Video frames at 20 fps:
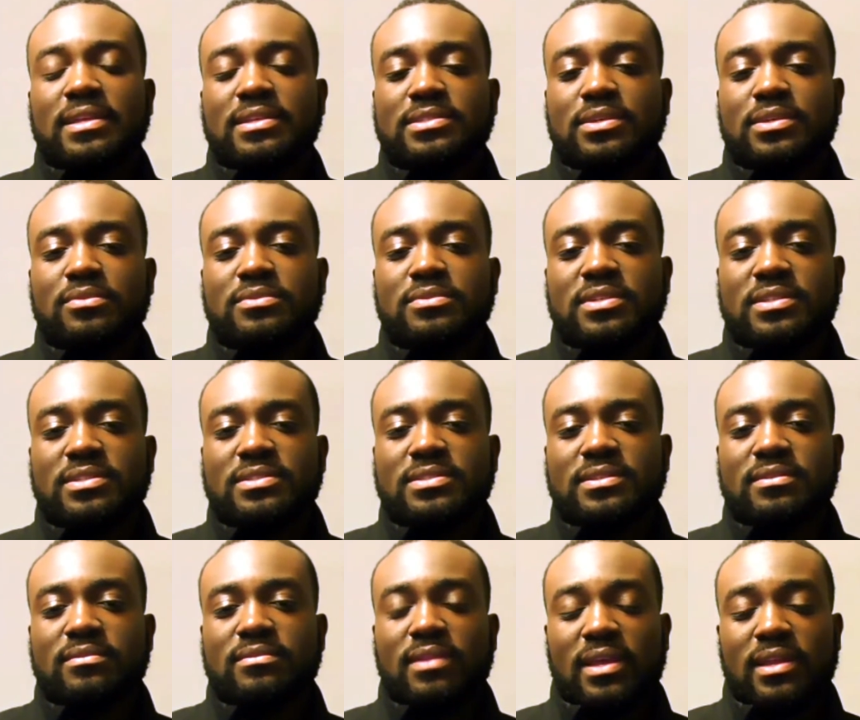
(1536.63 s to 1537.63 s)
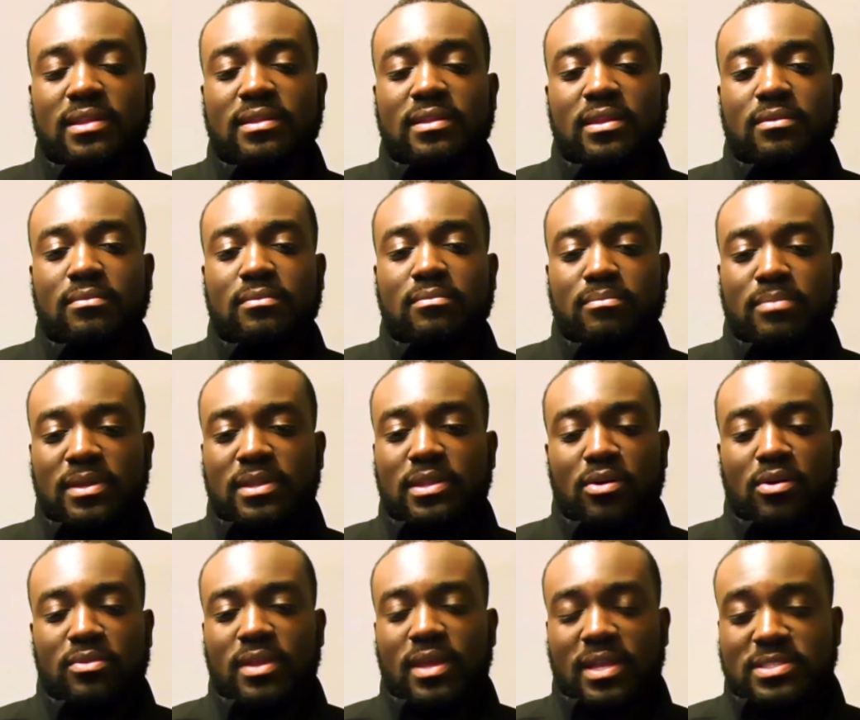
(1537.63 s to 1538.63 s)
So just letting it be
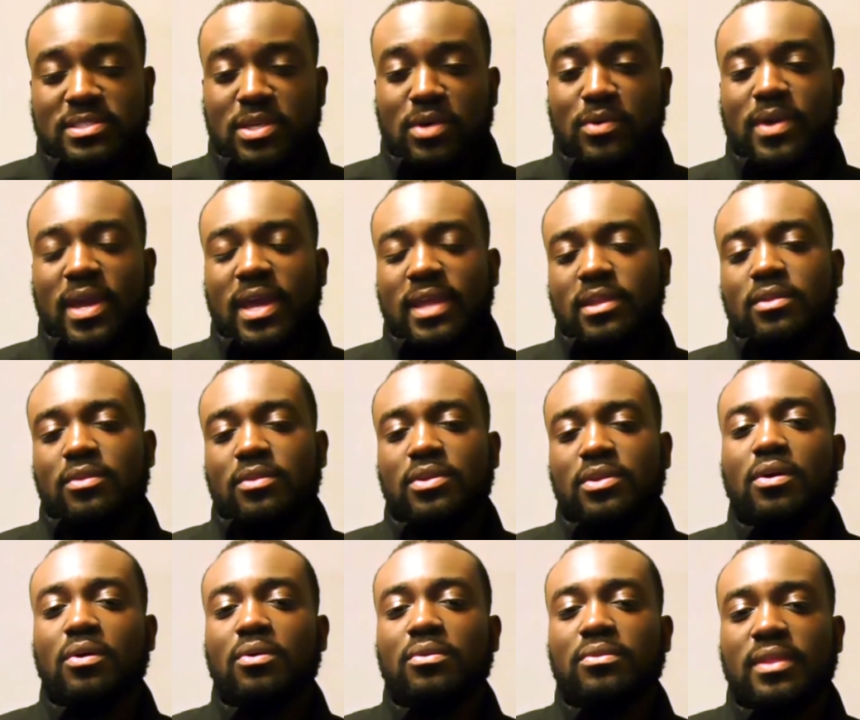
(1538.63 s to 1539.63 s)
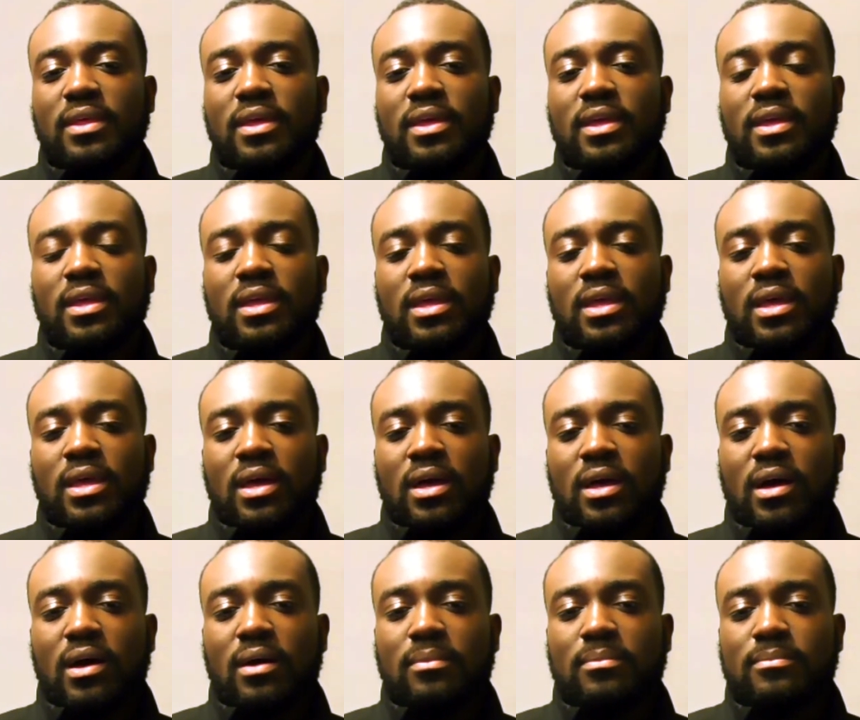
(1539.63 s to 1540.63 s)
known that it's okay to do your own thing,
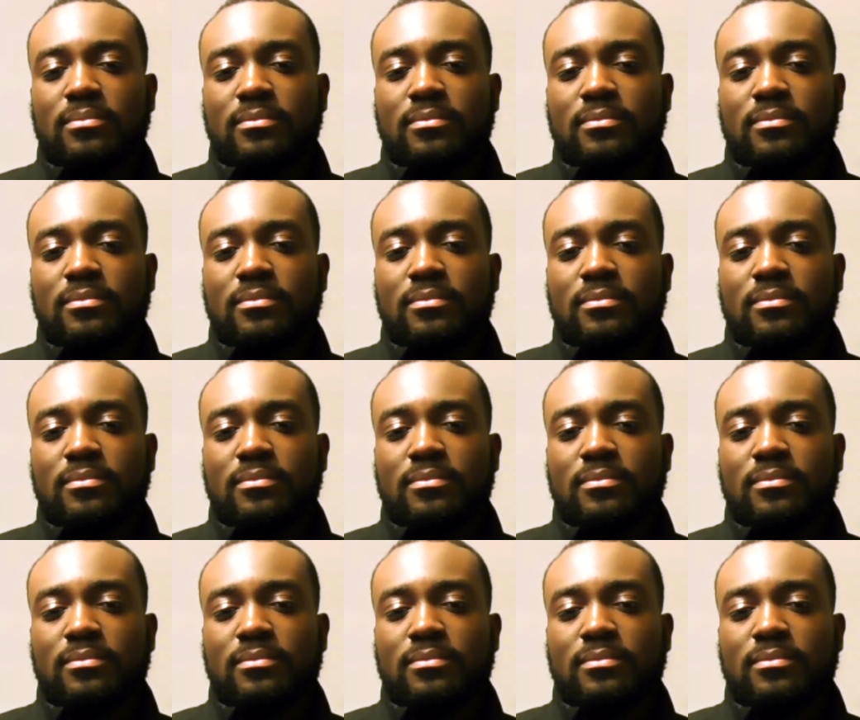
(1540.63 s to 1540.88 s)
um,